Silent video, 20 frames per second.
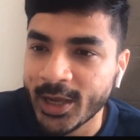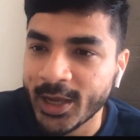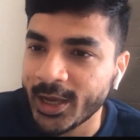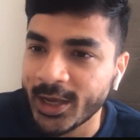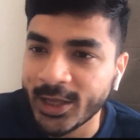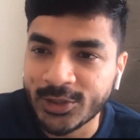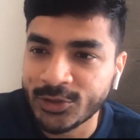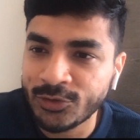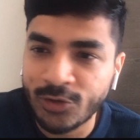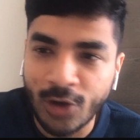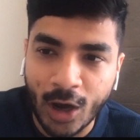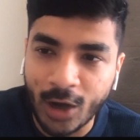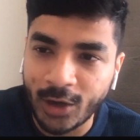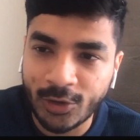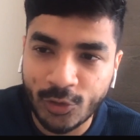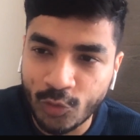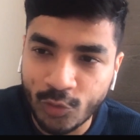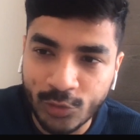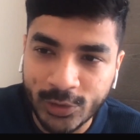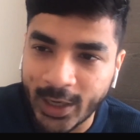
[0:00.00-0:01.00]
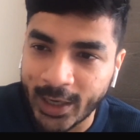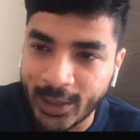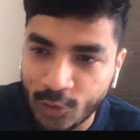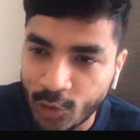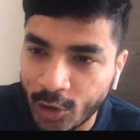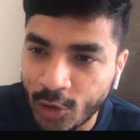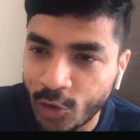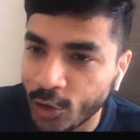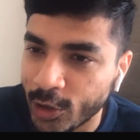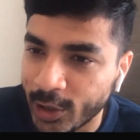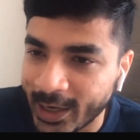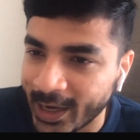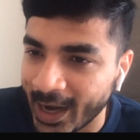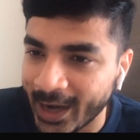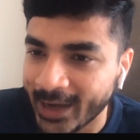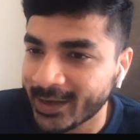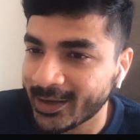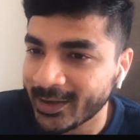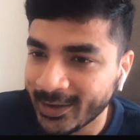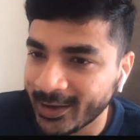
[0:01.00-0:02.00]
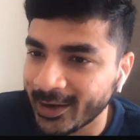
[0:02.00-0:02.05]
it's not true that you are going to get